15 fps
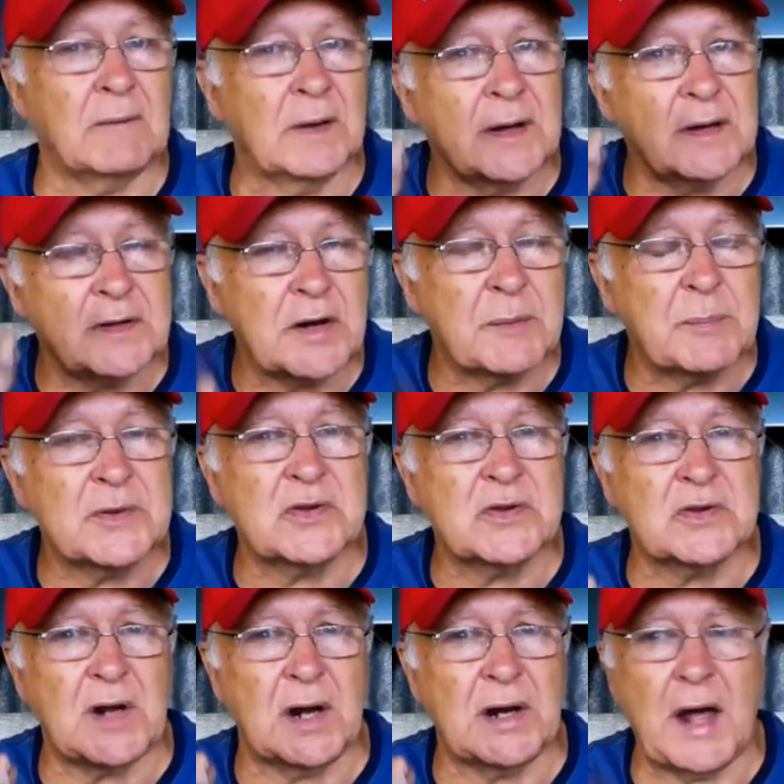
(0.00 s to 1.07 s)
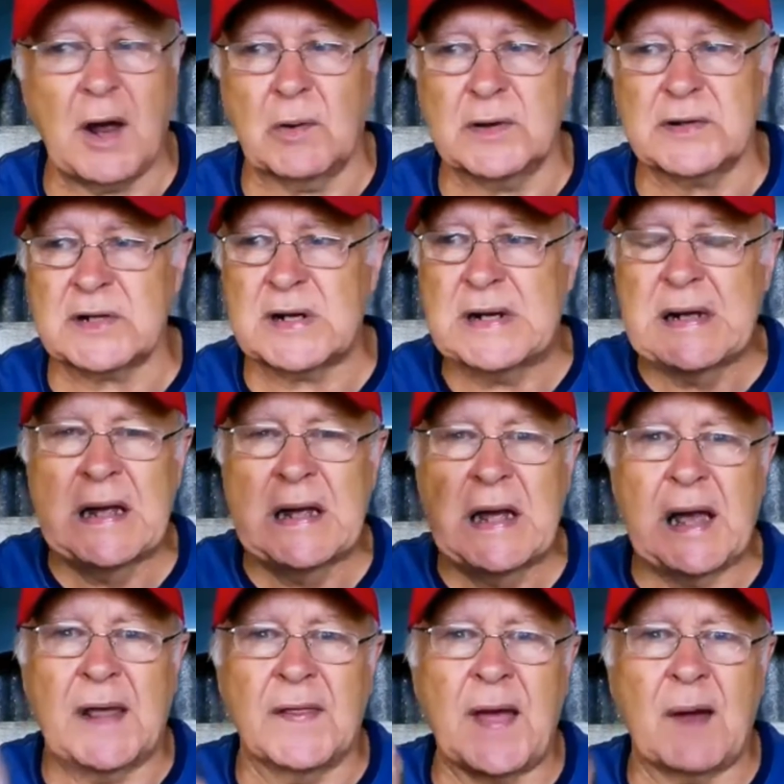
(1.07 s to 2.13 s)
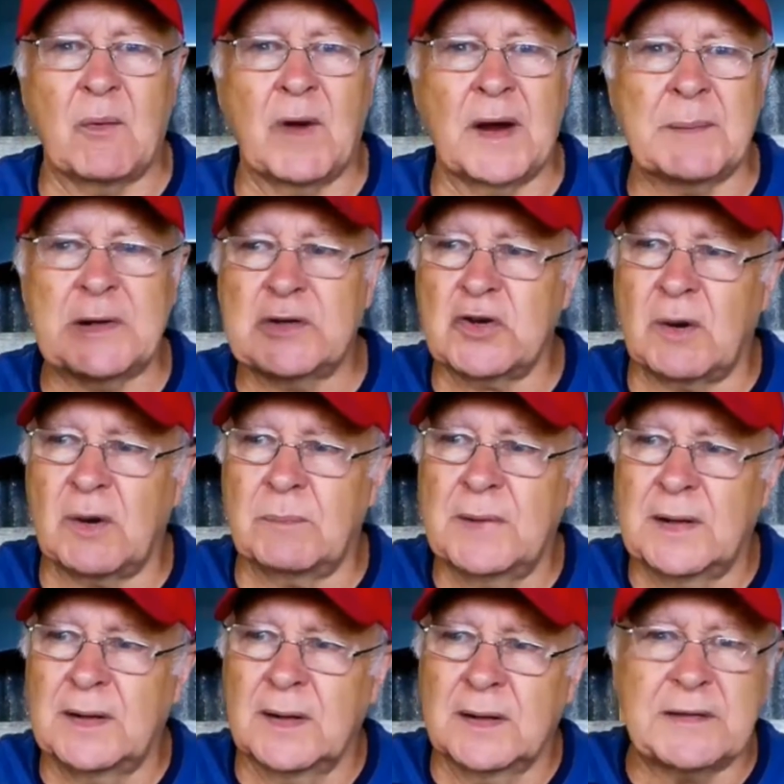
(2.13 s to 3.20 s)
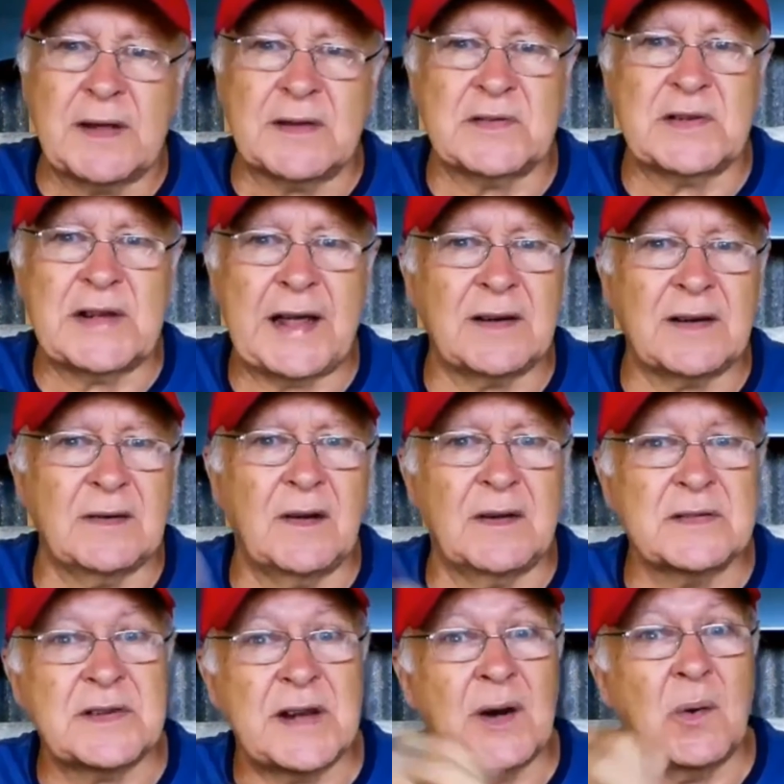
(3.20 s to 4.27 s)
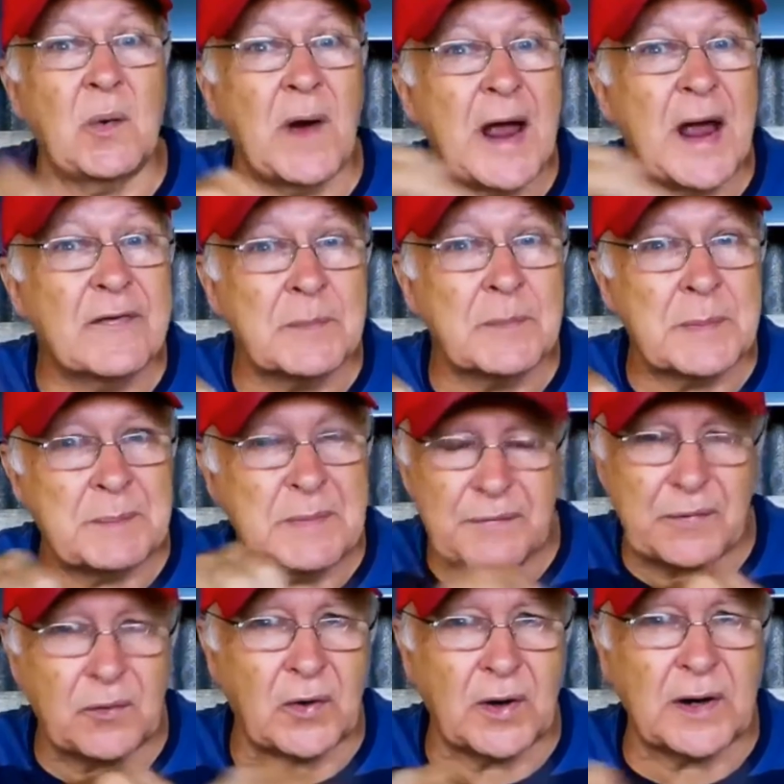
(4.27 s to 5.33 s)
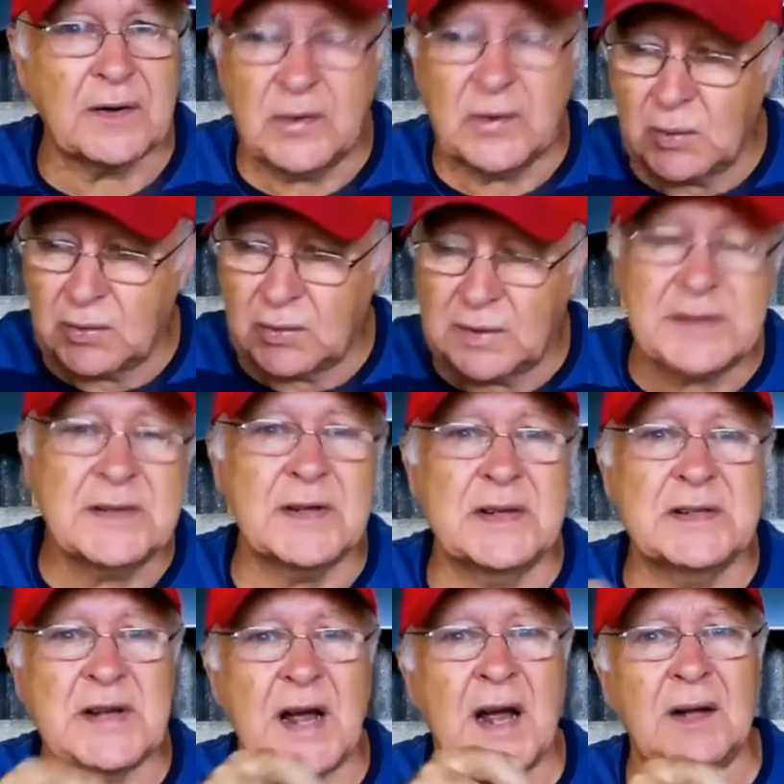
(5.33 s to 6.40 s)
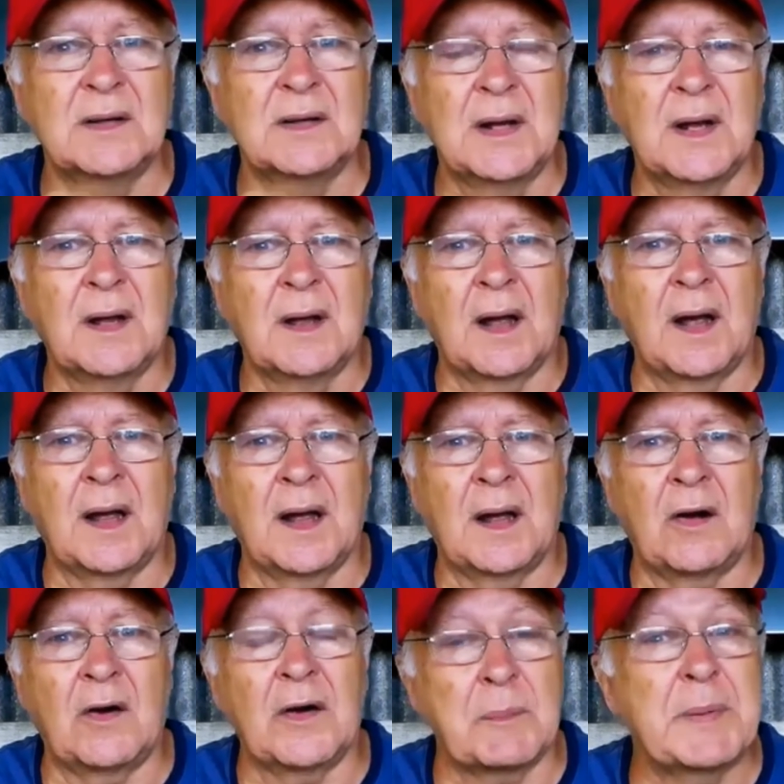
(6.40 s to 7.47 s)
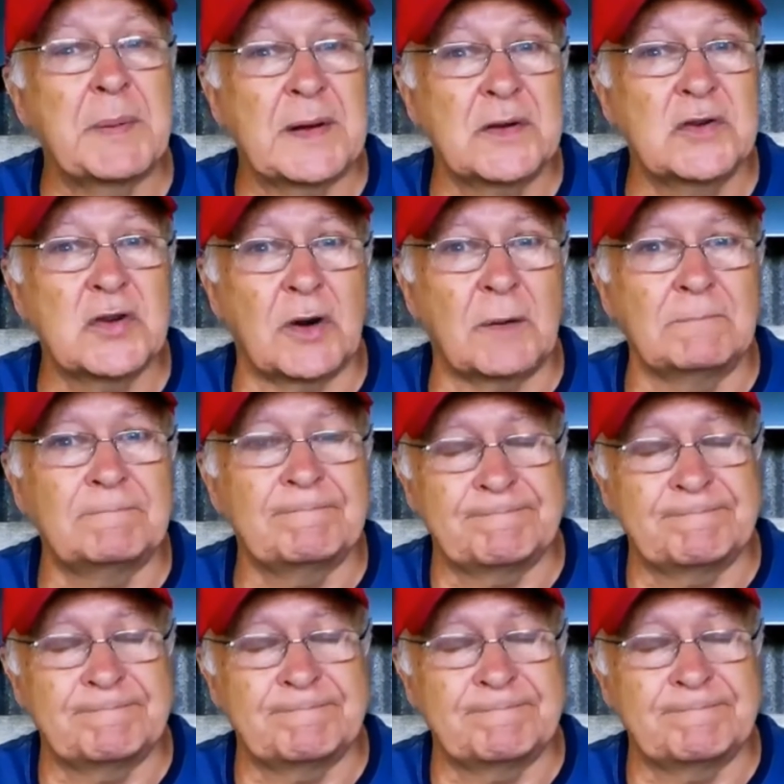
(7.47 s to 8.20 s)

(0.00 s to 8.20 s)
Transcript: when the temperatures are lowest, and that way my job doesn't catalyse and get away from me before I can do all the detail on a big job.